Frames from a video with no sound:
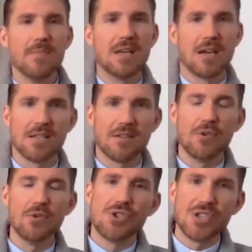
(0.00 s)
because of
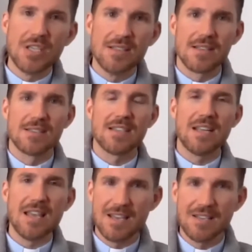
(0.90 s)
who Jesus
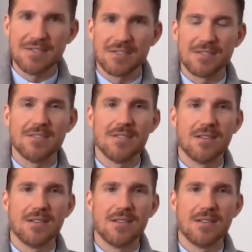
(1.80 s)
is,